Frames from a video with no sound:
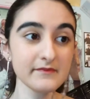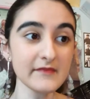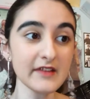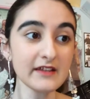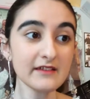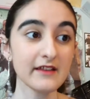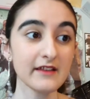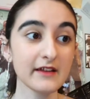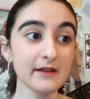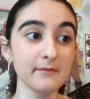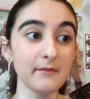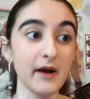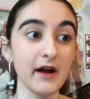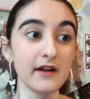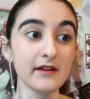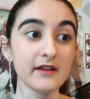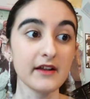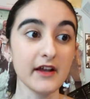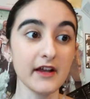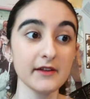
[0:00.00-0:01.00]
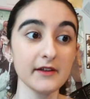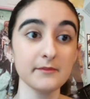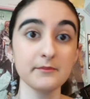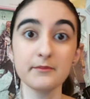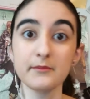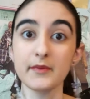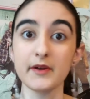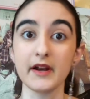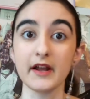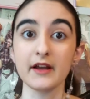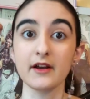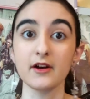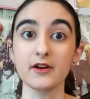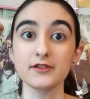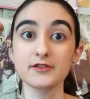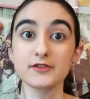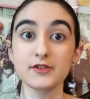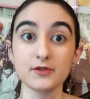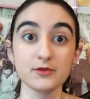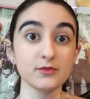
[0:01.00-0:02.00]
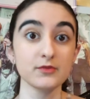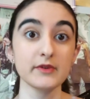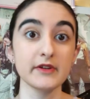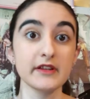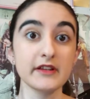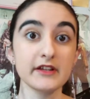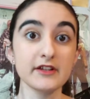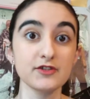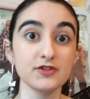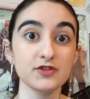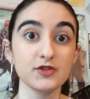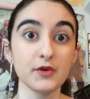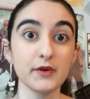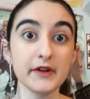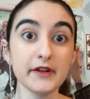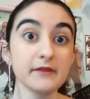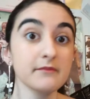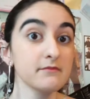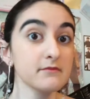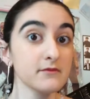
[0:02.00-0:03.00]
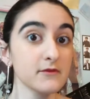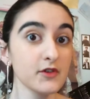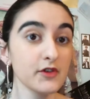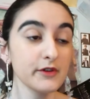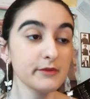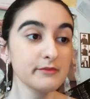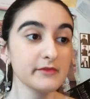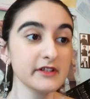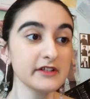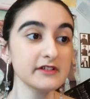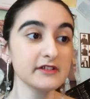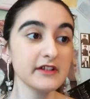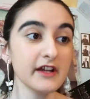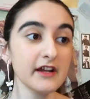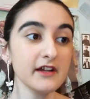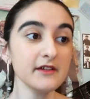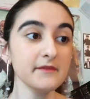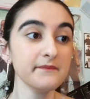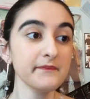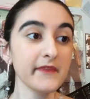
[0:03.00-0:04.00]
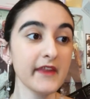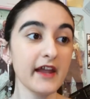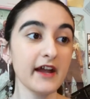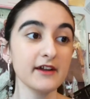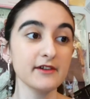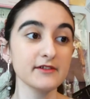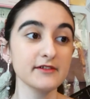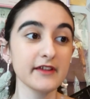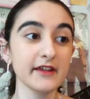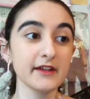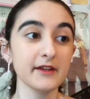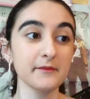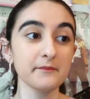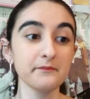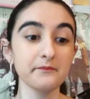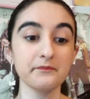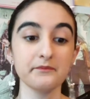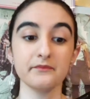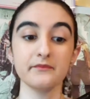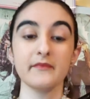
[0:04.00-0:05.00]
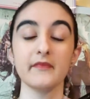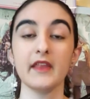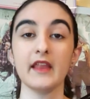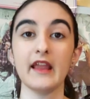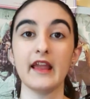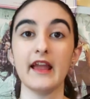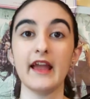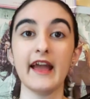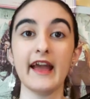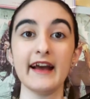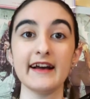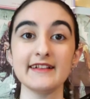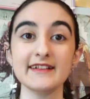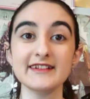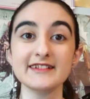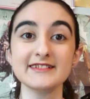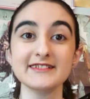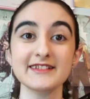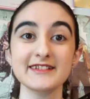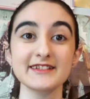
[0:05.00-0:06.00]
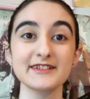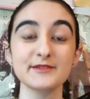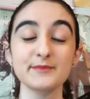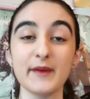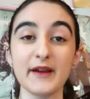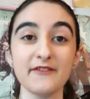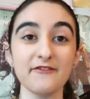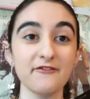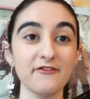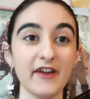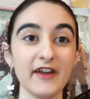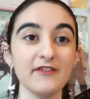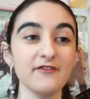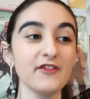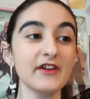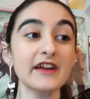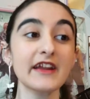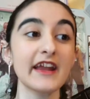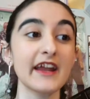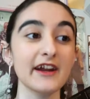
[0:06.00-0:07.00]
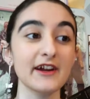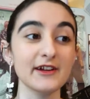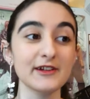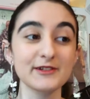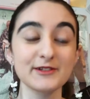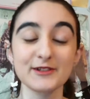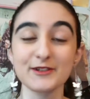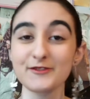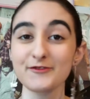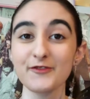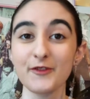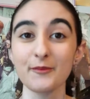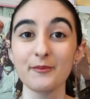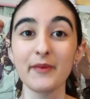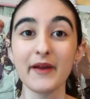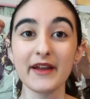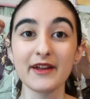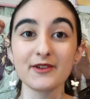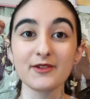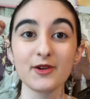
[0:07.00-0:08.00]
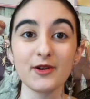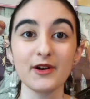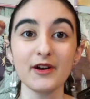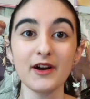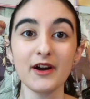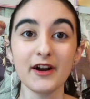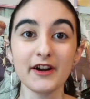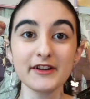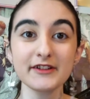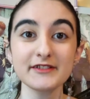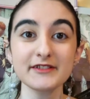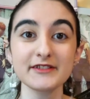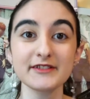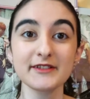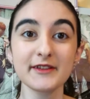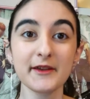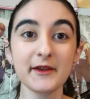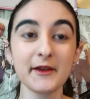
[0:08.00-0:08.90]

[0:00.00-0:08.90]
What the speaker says: like, manga, but I also really enjoyed Crimson Shell. I was like, Alice is my favorite character from Pandora Hearts.